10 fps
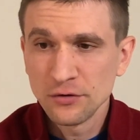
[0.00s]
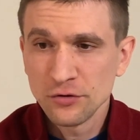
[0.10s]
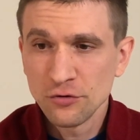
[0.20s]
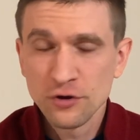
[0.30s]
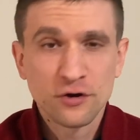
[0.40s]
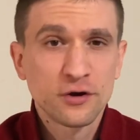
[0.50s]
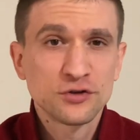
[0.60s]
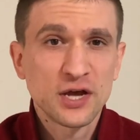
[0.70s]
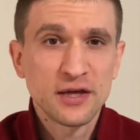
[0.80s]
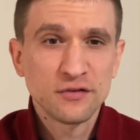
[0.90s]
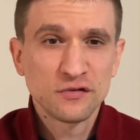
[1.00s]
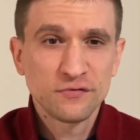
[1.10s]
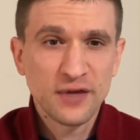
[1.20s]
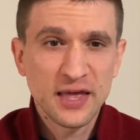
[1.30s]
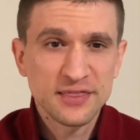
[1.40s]
New York Giants
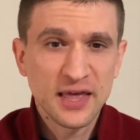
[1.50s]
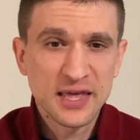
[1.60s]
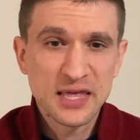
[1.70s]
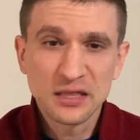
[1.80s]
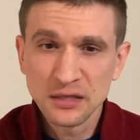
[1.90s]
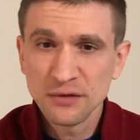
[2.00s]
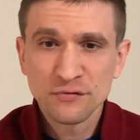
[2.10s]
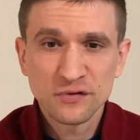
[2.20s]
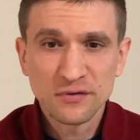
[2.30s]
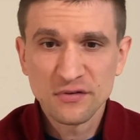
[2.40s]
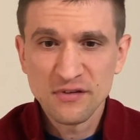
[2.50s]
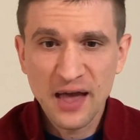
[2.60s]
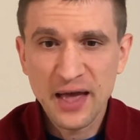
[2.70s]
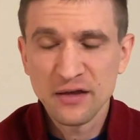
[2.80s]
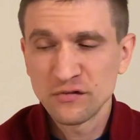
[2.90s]
fan that he lives and
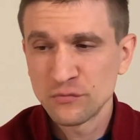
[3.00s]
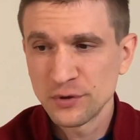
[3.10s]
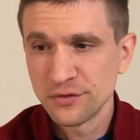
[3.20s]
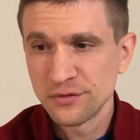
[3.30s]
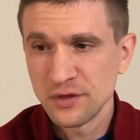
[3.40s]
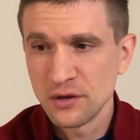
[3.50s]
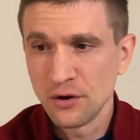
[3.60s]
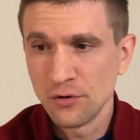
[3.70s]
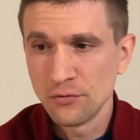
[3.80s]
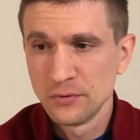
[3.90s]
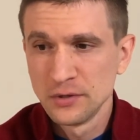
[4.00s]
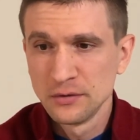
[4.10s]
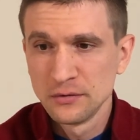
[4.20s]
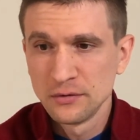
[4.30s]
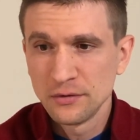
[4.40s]
dies with
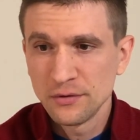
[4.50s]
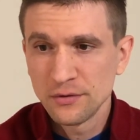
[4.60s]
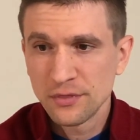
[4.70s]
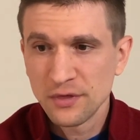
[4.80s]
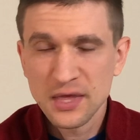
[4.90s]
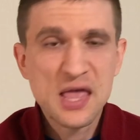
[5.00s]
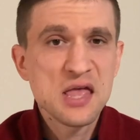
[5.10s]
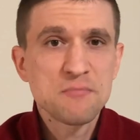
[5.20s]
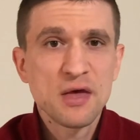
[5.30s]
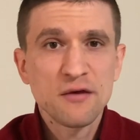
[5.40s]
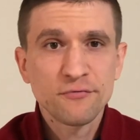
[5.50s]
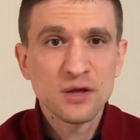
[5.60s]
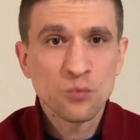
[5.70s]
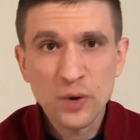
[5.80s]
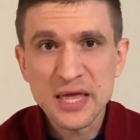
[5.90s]
the game
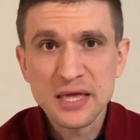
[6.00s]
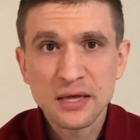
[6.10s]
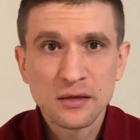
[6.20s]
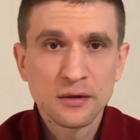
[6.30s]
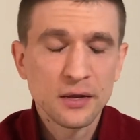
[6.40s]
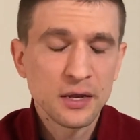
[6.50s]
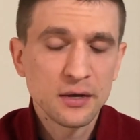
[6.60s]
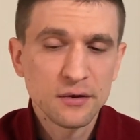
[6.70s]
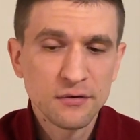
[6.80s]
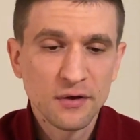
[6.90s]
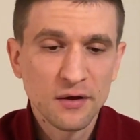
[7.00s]
every week, and